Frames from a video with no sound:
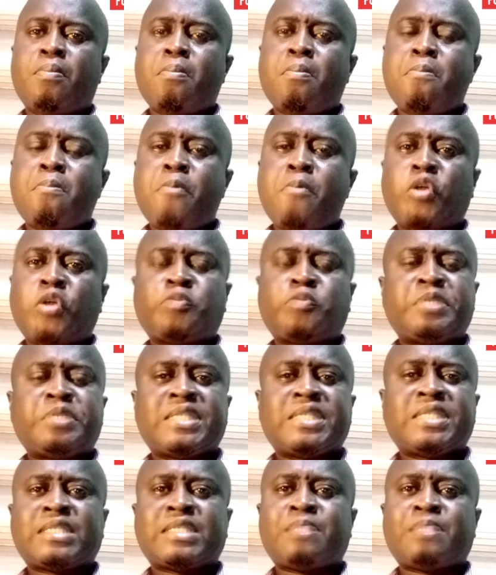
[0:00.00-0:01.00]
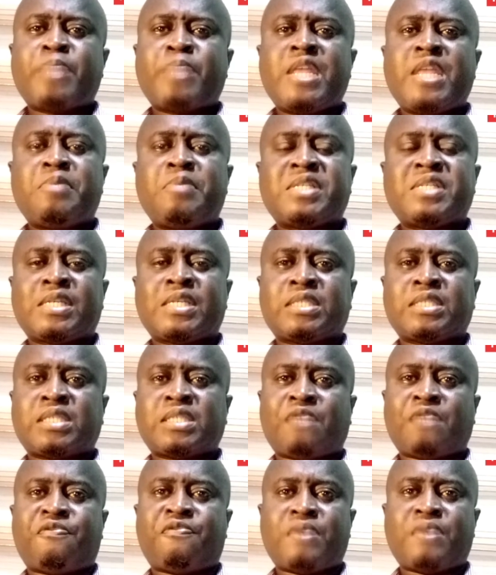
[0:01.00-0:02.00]
Most businesses and many
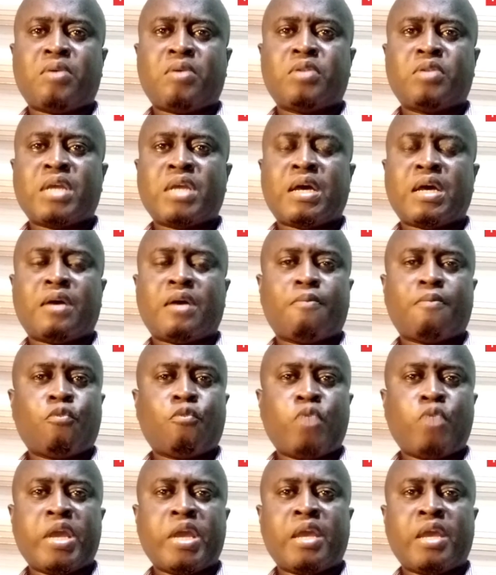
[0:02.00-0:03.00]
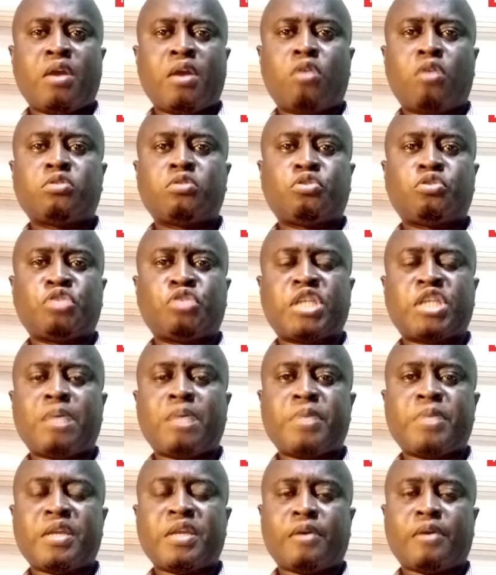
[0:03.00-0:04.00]
businesses have found their way on
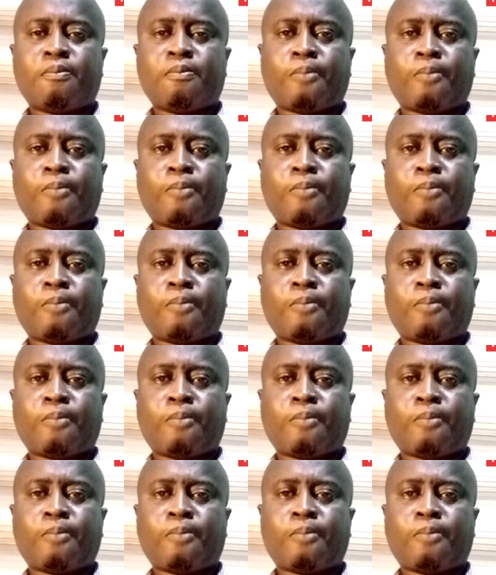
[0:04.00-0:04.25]
social media.